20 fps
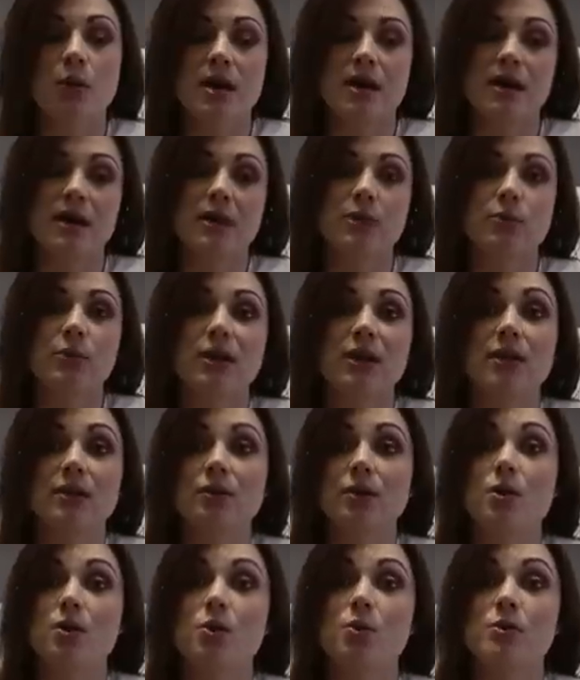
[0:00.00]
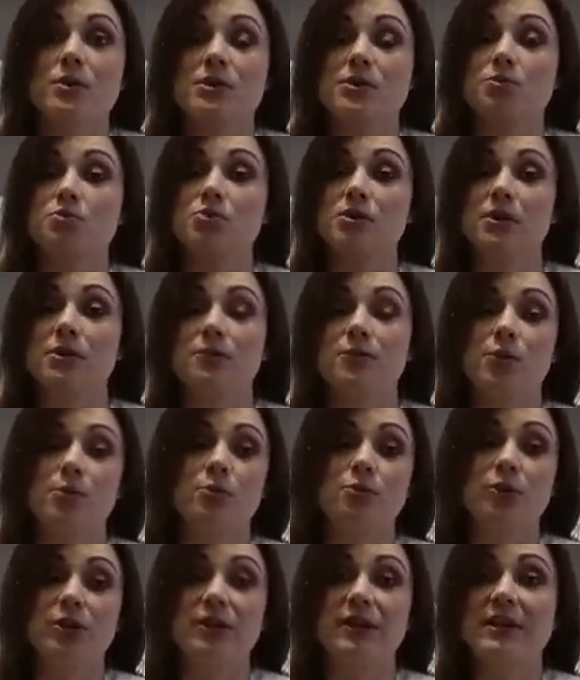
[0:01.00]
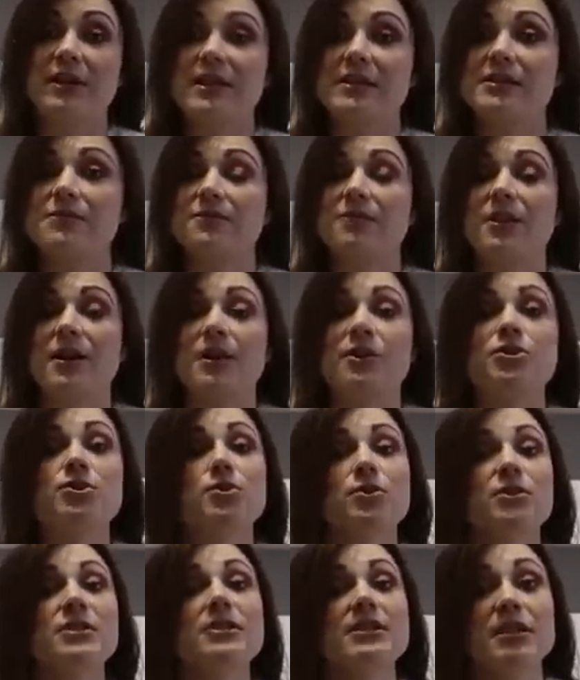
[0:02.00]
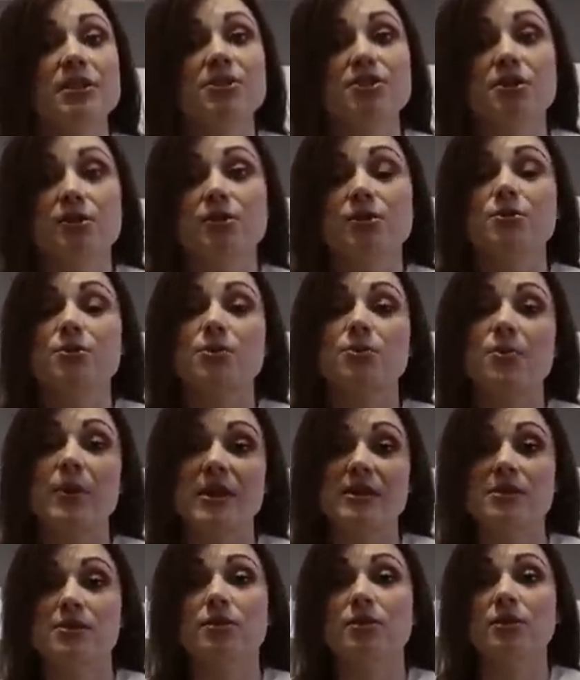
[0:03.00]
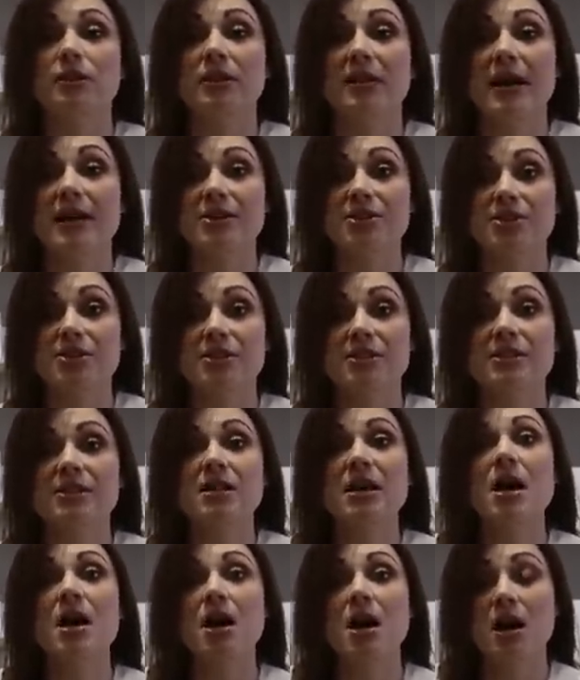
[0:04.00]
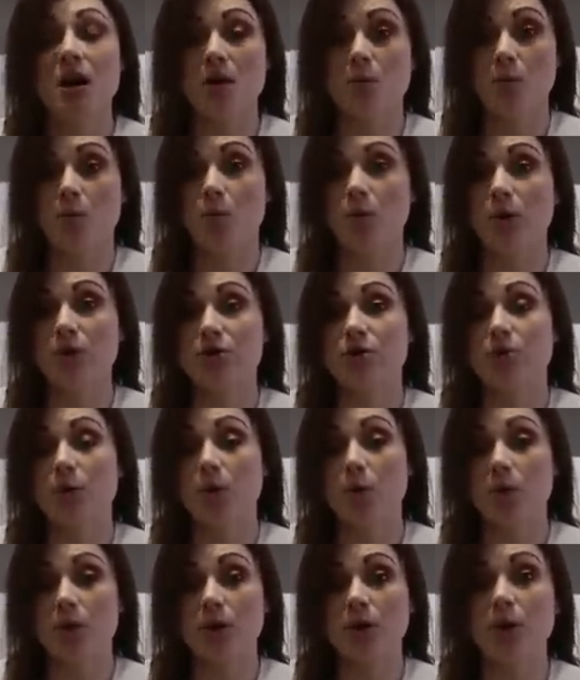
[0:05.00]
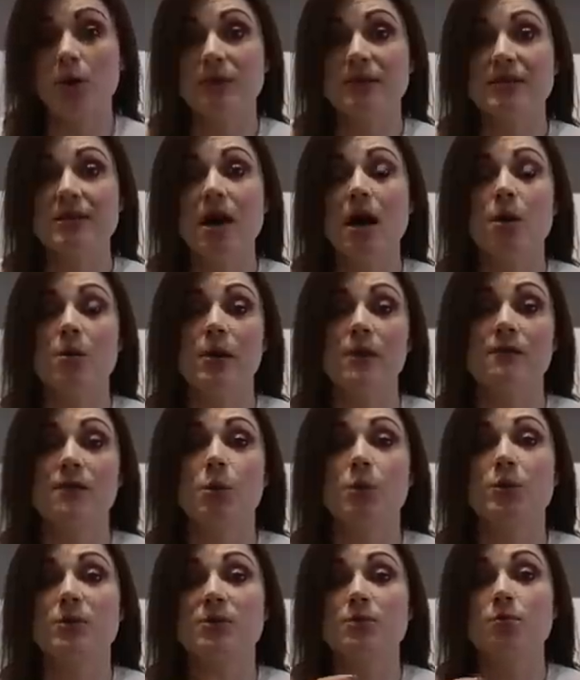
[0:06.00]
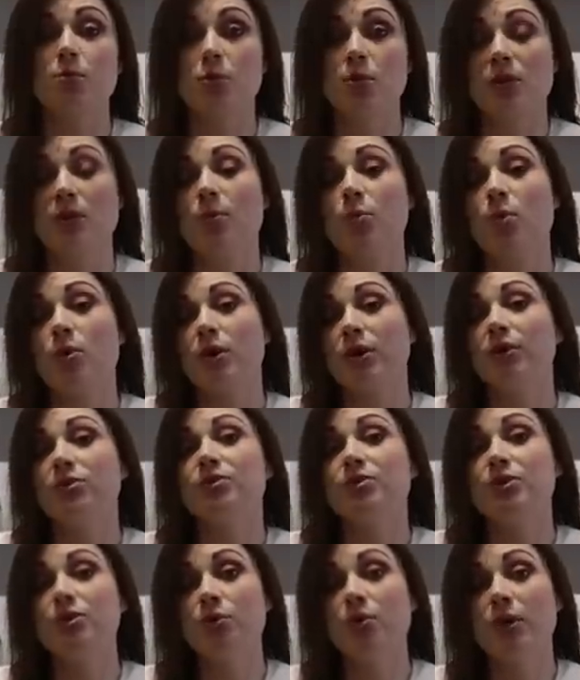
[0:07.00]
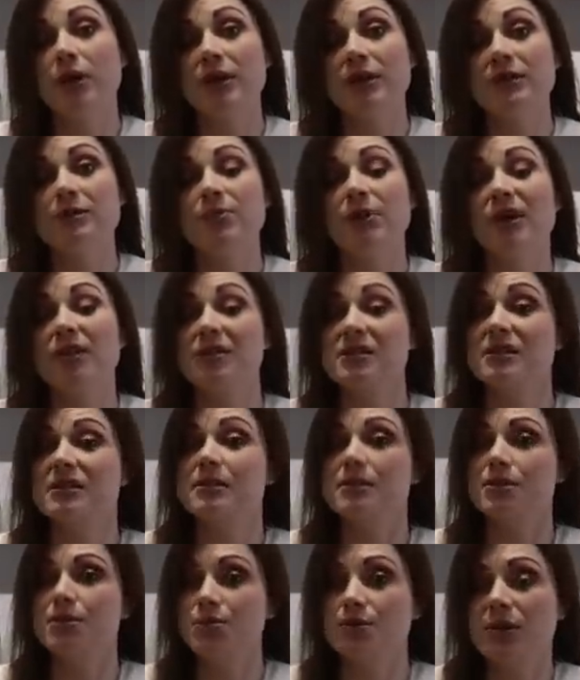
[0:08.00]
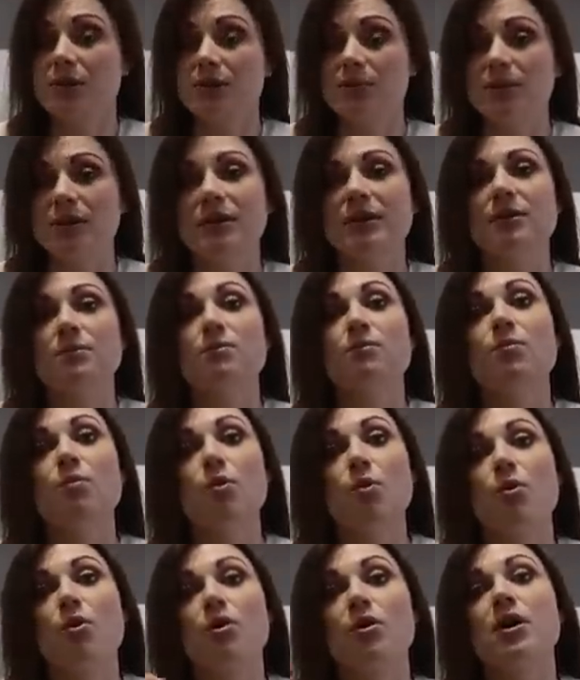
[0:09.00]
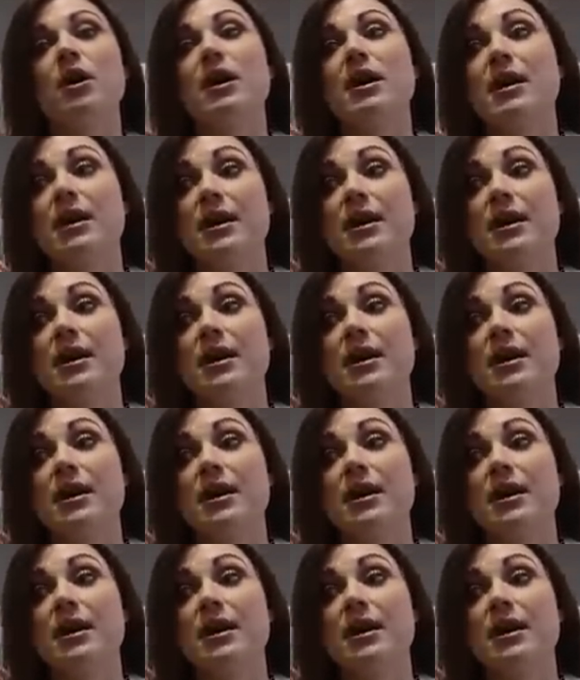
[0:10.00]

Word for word: again, we can go with from really nice flare to extension look based on the lashes which we work with. However, with the more you do it, because it's a treatment, the more